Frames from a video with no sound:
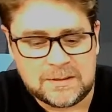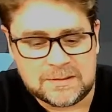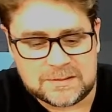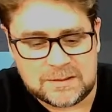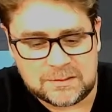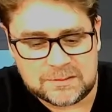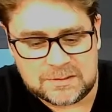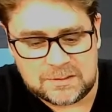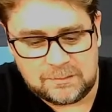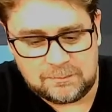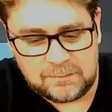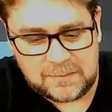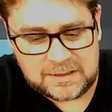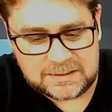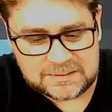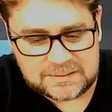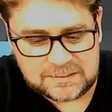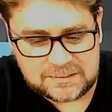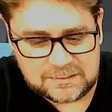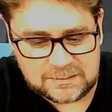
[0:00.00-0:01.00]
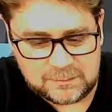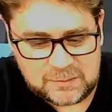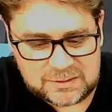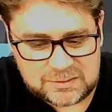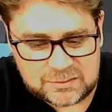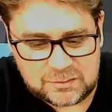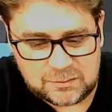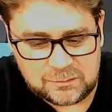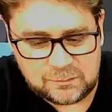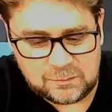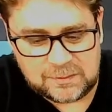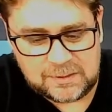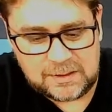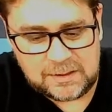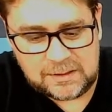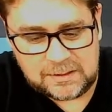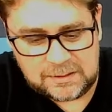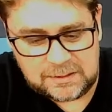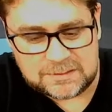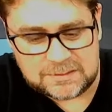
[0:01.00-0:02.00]
So it's a must do with
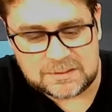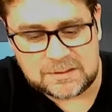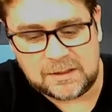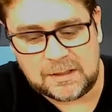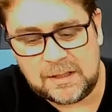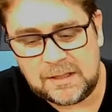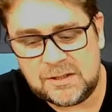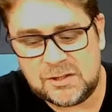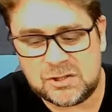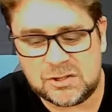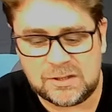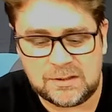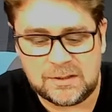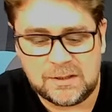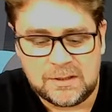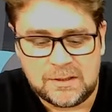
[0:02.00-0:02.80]
any installation.